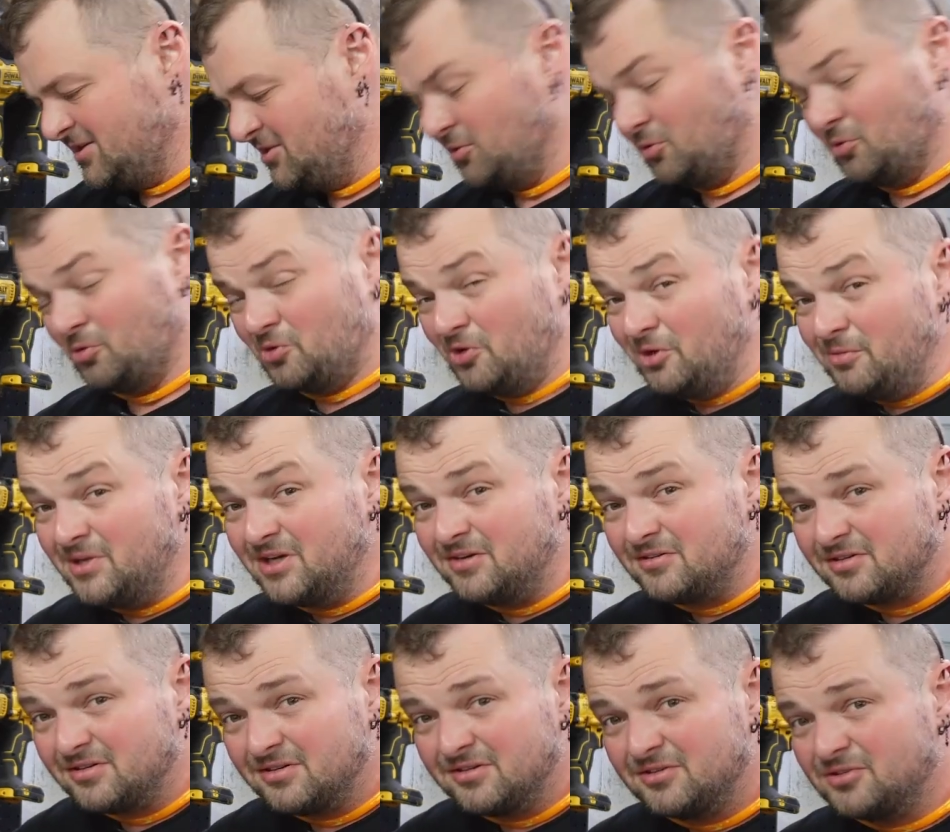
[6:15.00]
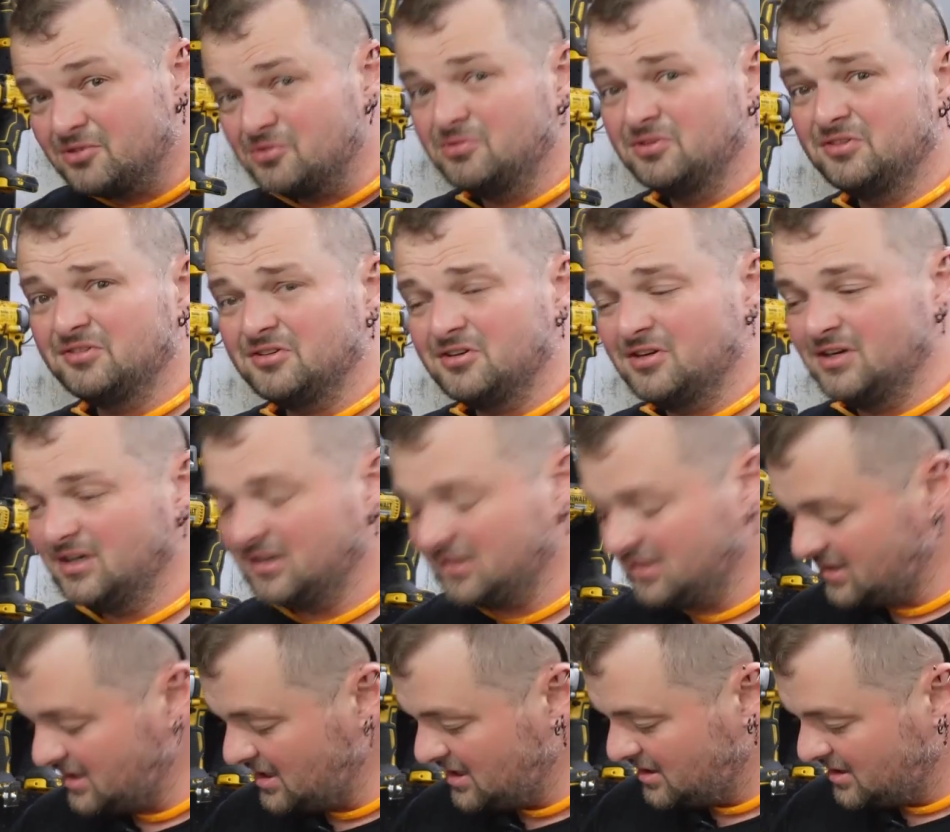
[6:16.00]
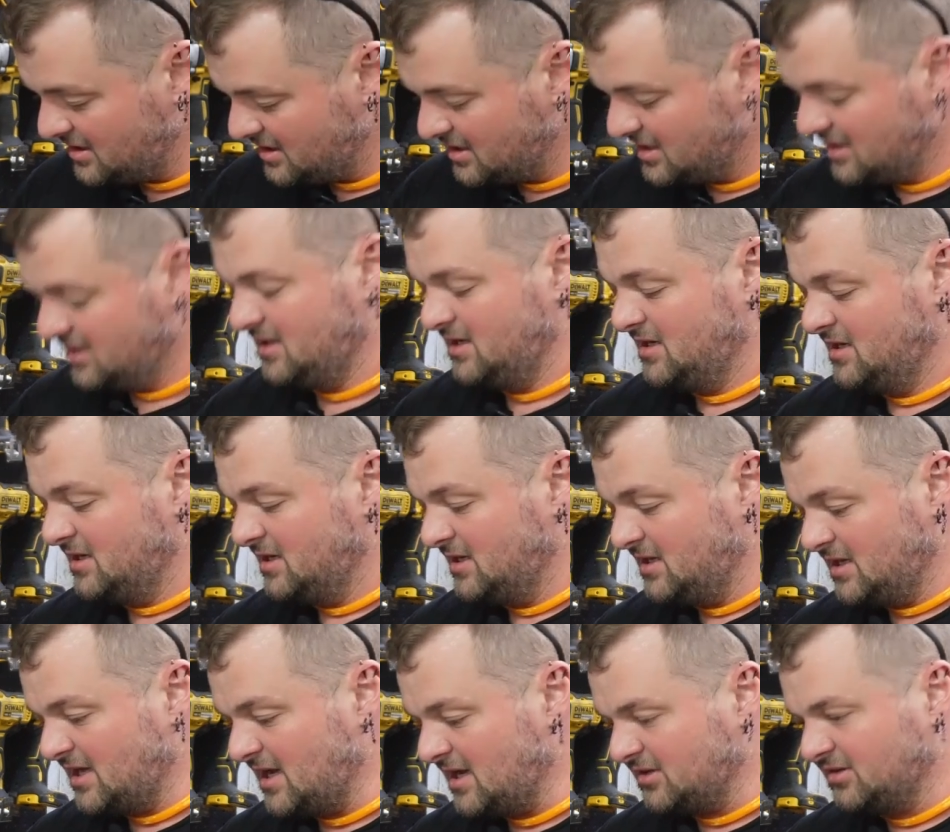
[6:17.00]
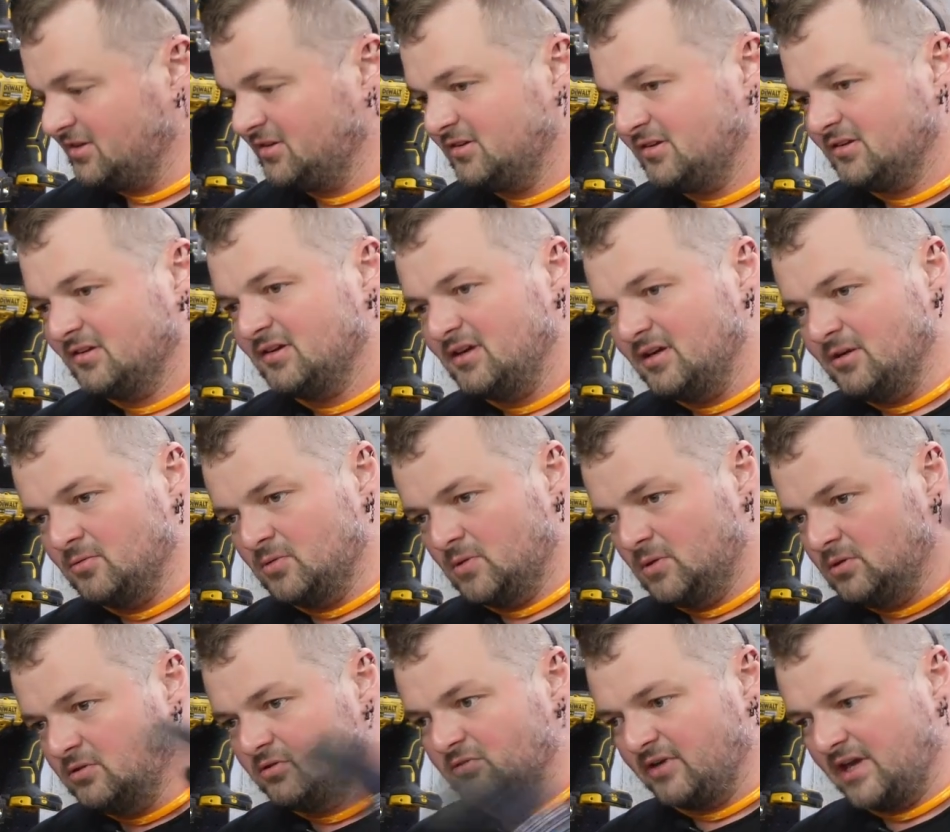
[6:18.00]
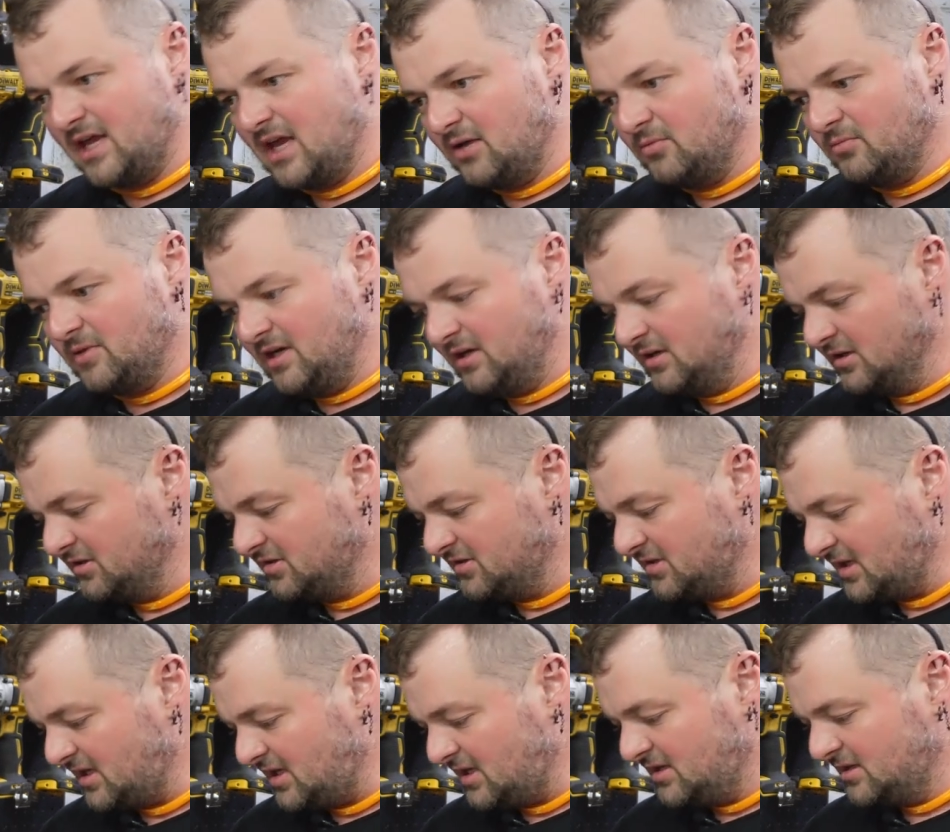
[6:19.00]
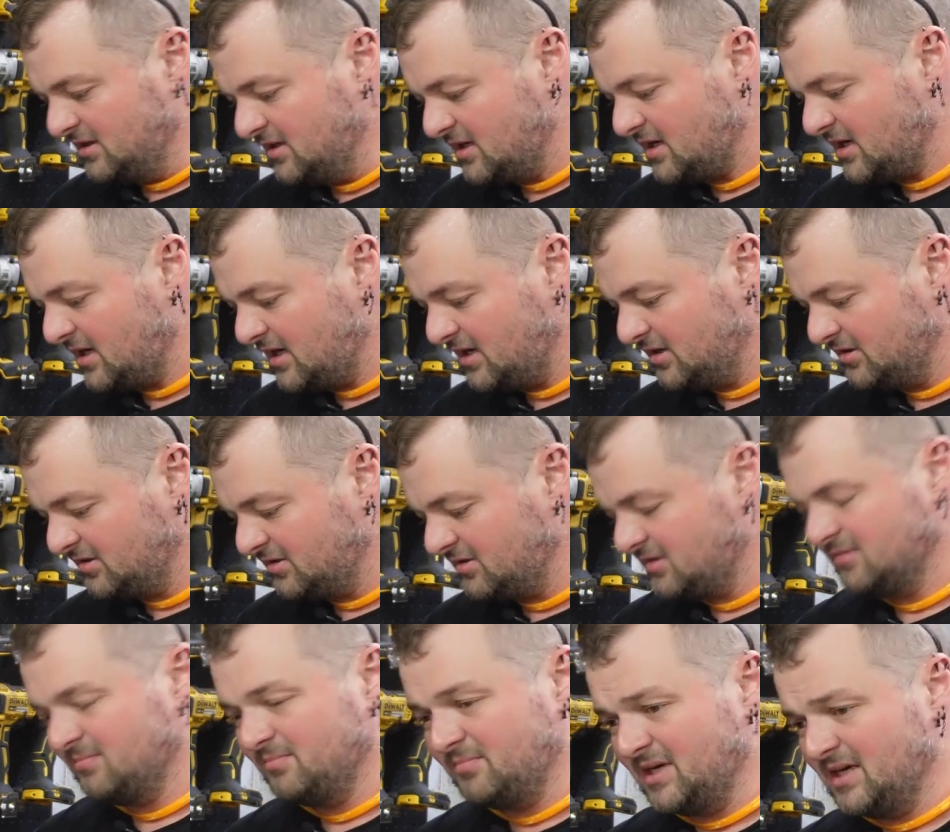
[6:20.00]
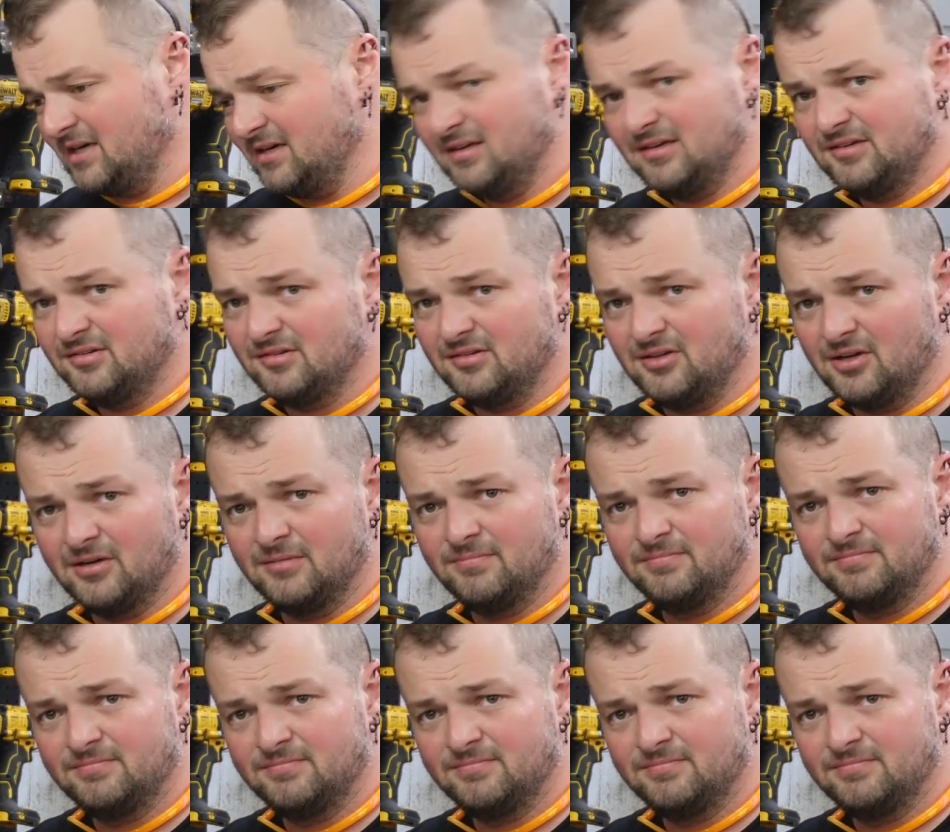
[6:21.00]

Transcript: ornament to a certain extent. Yes, it will create weakness in the cast, but it's not